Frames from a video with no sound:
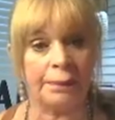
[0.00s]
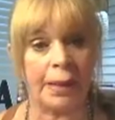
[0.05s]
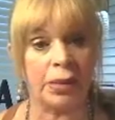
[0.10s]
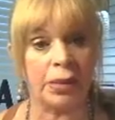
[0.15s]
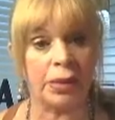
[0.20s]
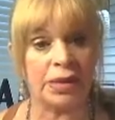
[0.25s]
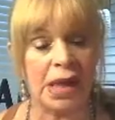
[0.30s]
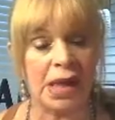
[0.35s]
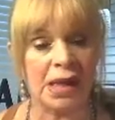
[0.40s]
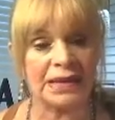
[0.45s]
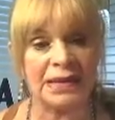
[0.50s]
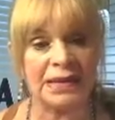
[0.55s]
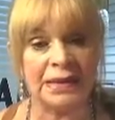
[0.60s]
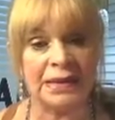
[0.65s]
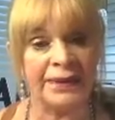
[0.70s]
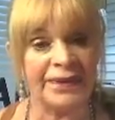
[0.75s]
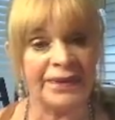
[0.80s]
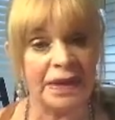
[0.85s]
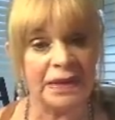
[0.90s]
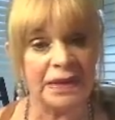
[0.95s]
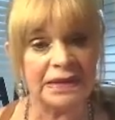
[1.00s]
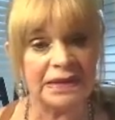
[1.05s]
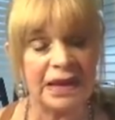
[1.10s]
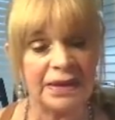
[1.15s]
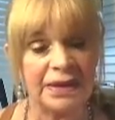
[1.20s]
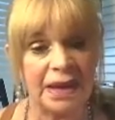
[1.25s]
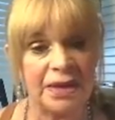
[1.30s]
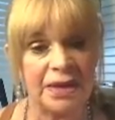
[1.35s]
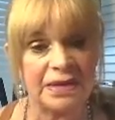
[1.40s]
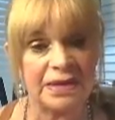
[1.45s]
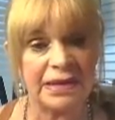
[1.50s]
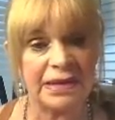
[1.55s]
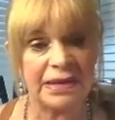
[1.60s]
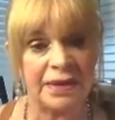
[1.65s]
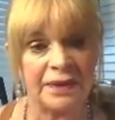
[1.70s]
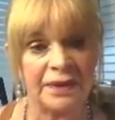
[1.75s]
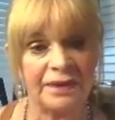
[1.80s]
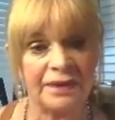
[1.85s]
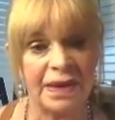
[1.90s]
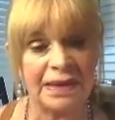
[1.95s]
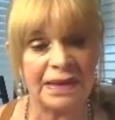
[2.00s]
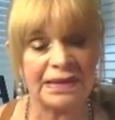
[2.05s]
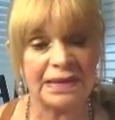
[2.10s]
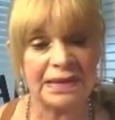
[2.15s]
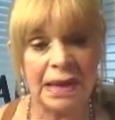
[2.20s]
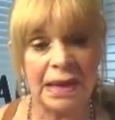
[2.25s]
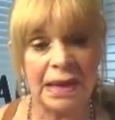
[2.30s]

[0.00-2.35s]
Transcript: Botox and the fillers that they use on their face.